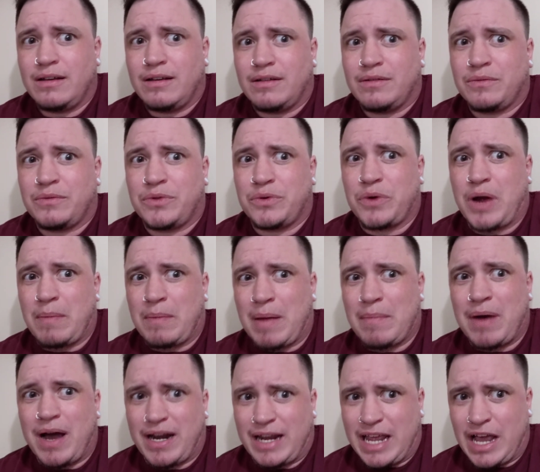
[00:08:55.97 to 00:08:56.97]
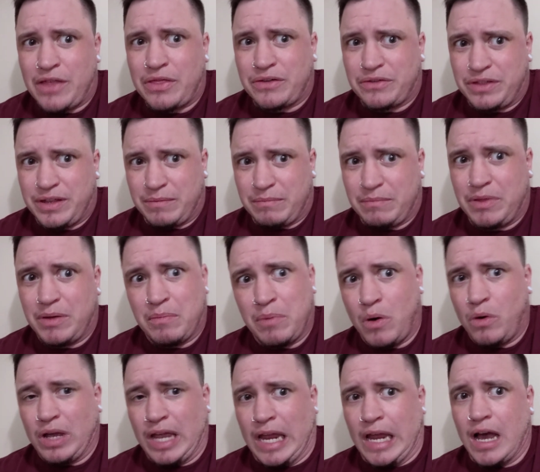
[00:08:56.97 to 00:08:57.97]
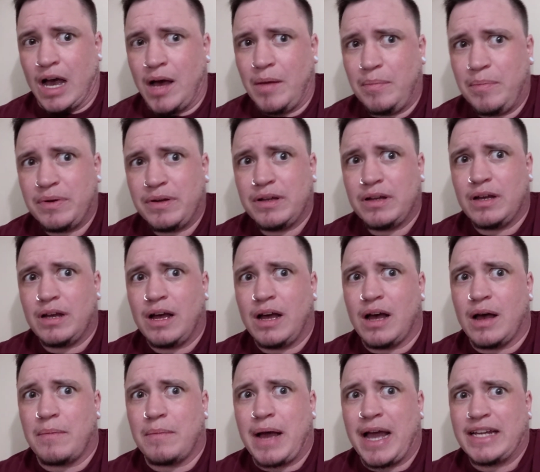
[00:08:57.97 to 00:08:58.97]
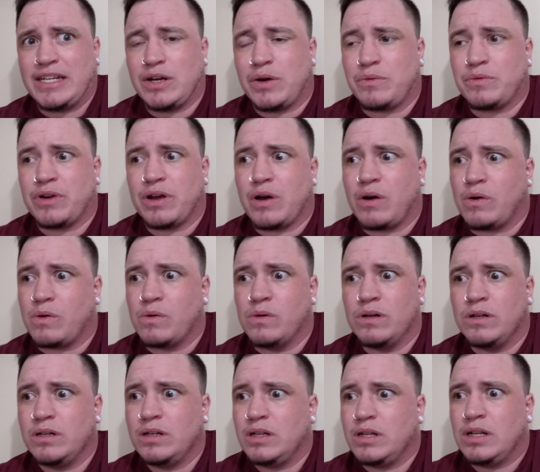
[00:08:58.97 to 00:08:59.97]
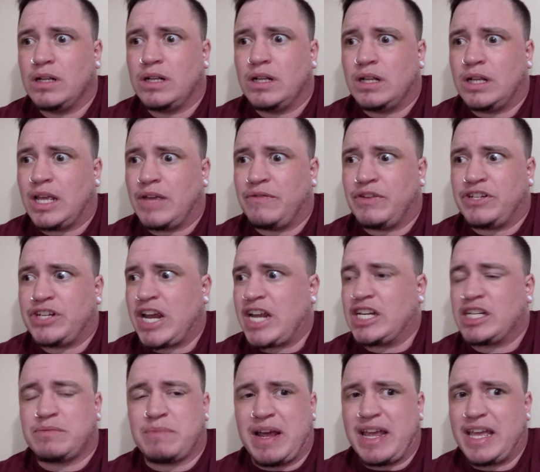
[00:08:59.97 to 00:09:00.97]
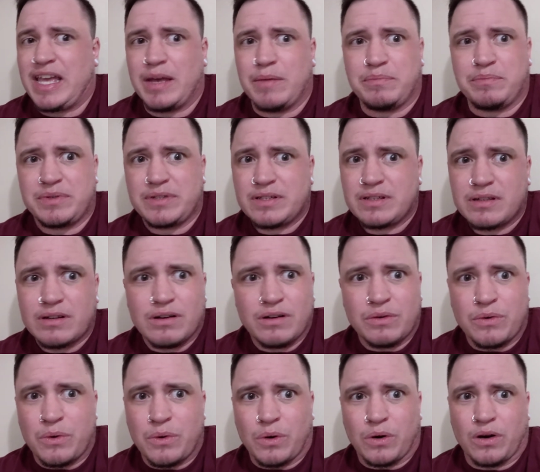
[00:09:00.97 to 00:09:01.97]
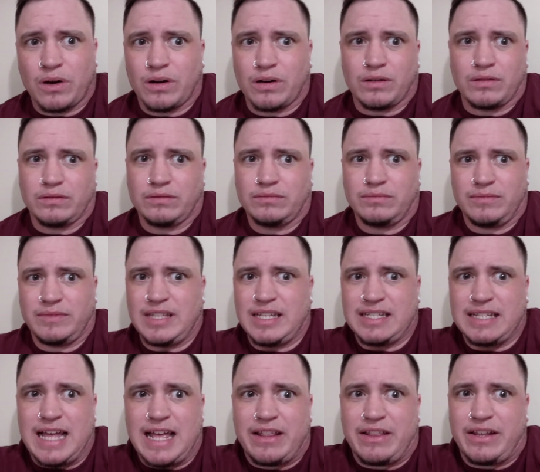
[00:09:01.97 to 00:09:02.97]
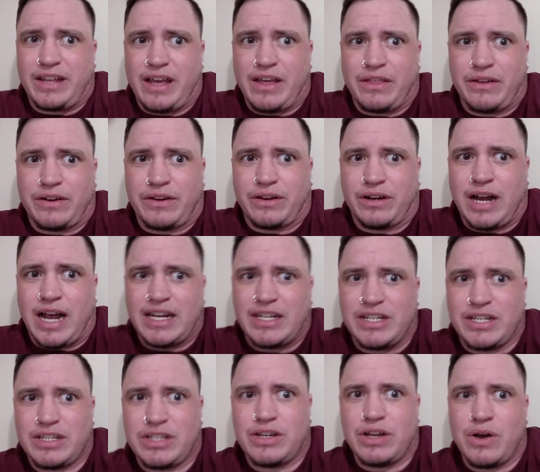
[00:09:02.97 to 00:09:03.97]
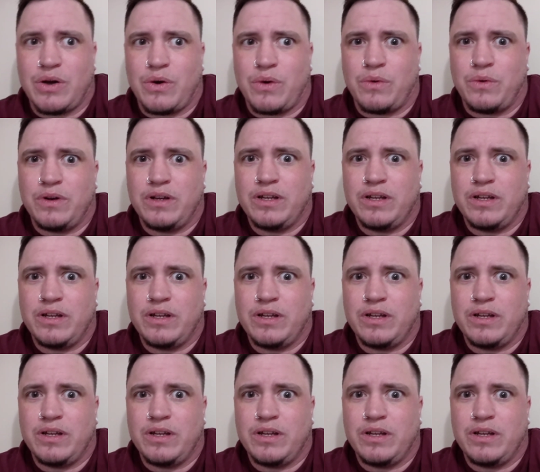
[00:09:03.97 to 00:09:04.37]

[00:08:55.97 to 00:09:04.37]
throughout my body other than the bulking up. I don't know if it changed my hips or this, that, or the other. I just know